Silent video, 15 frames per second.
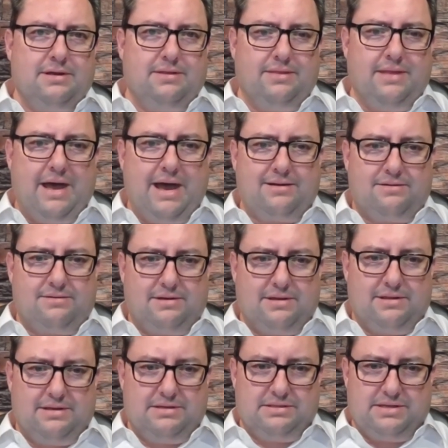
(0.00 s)
in that
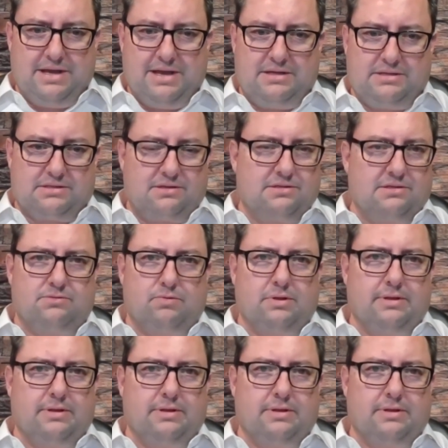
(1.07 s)
these days, because it's